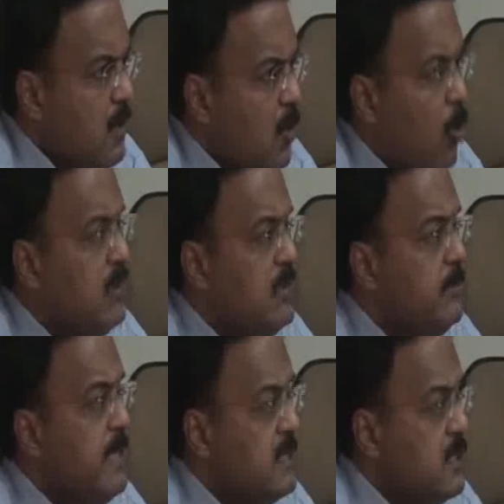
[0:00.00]
on the
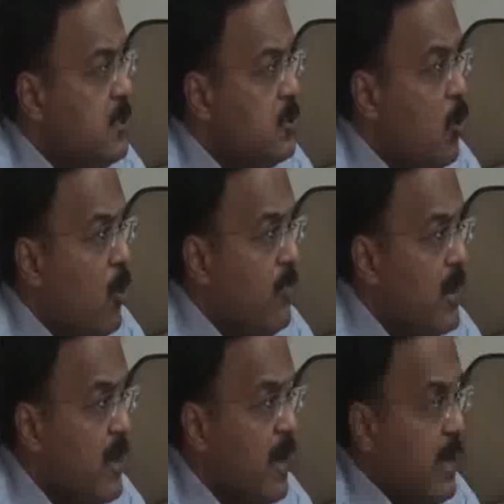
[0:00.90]
basis of
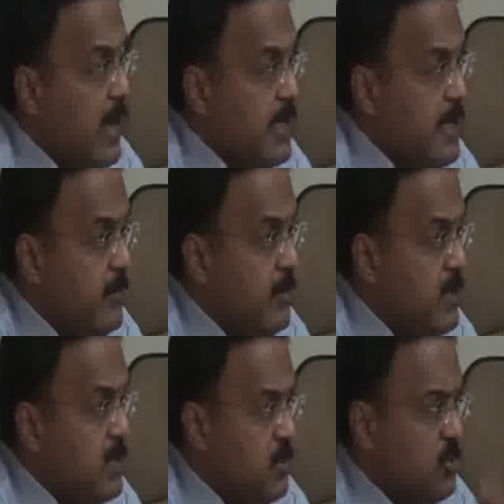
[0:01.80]
a collective
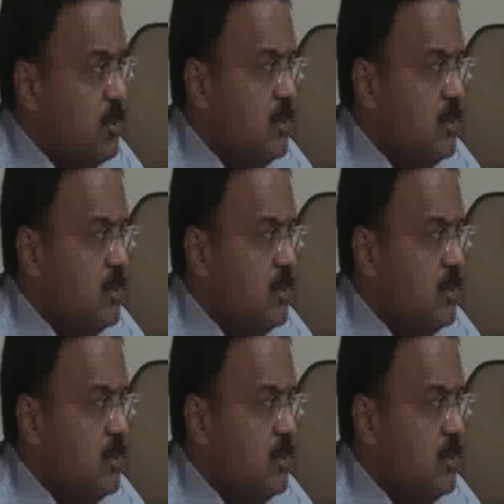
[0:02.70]
decision